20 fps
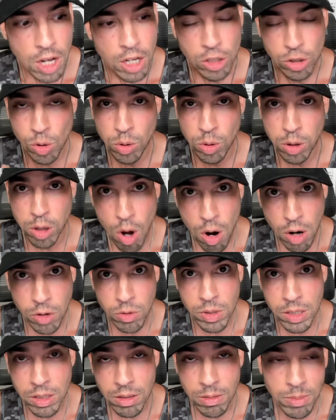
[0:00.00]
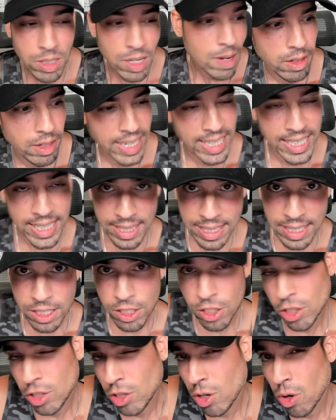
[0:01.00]
So logarithms in
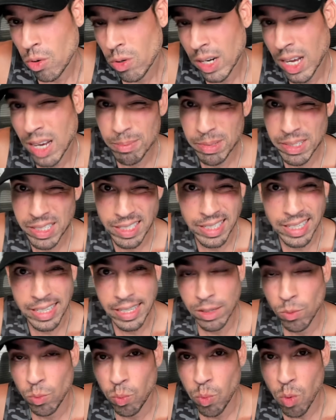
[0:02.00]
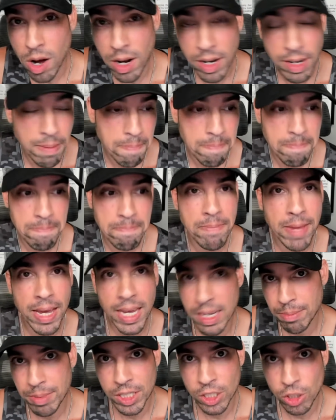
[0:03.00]
this zone, I'm seeing one,
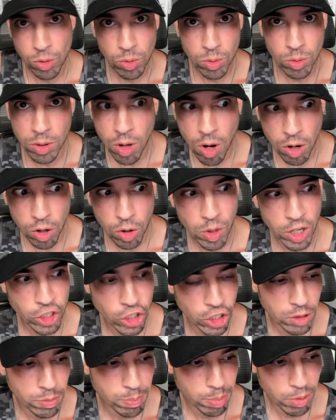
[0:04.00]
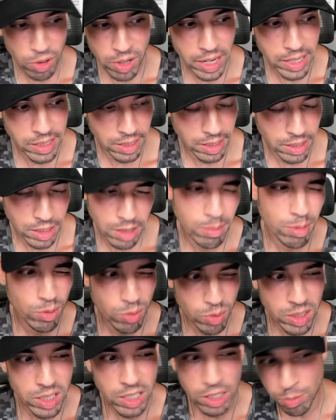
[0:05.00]
maybe two log questions per ACT, but
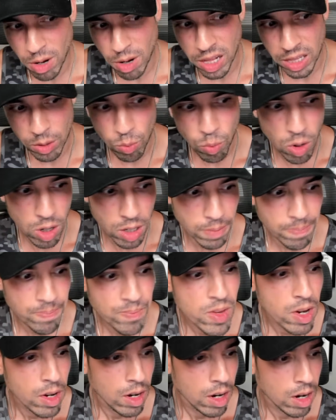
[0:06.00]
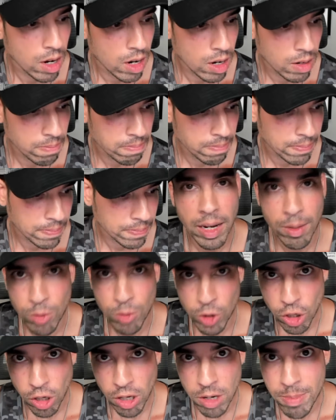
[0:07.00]
really it's probably one. Um, and we're
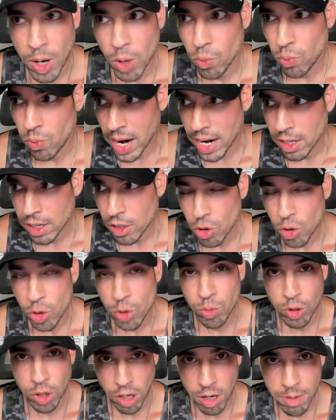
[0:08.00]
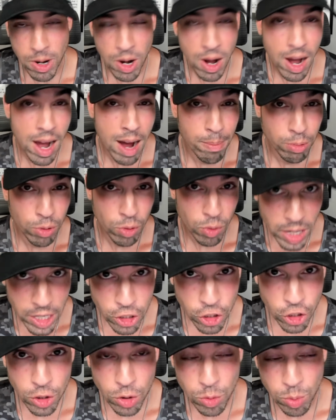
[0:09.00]
talking about radicals, we're talking about
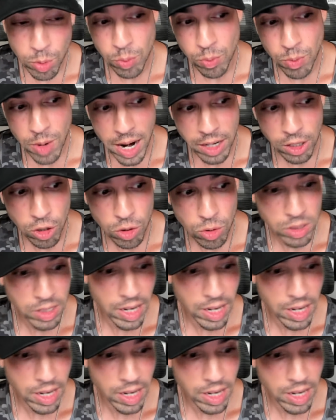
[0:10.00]
operations with radicals,